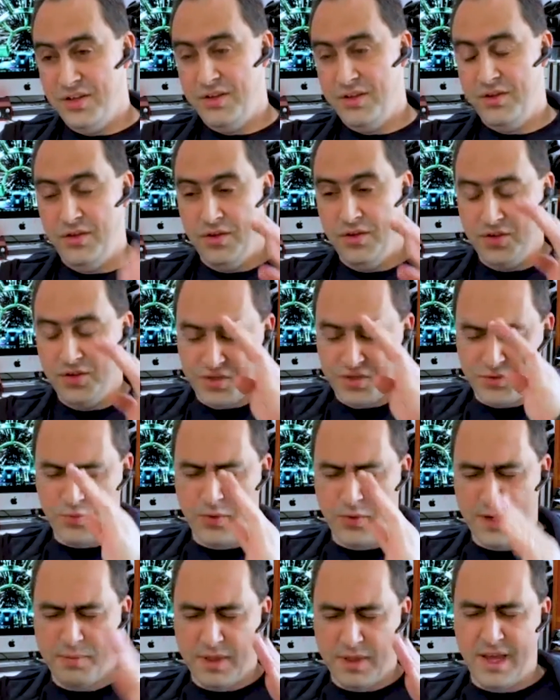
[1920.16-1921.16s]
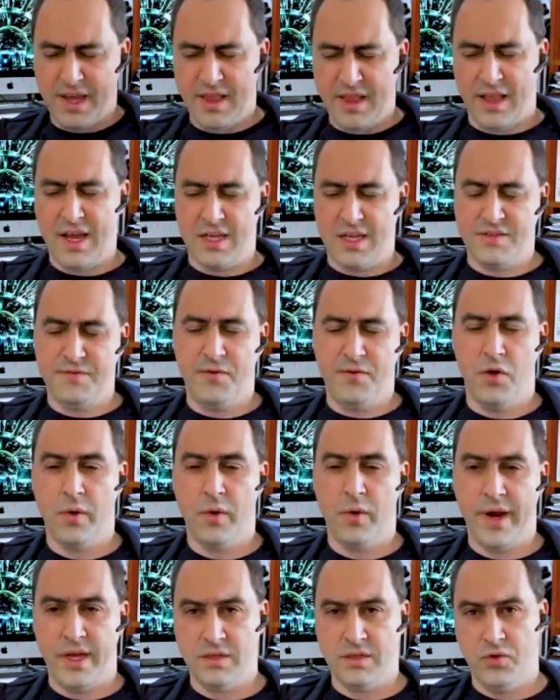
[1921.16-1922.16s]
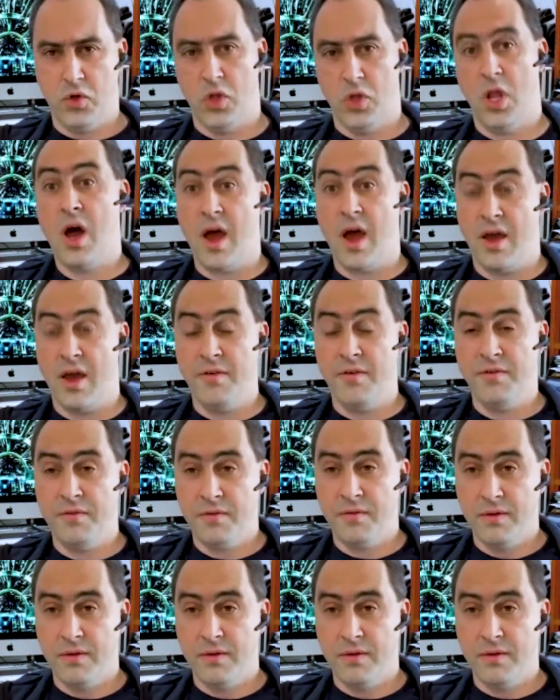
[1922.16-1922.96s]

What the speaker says: you just replay the last 4 hours of your life,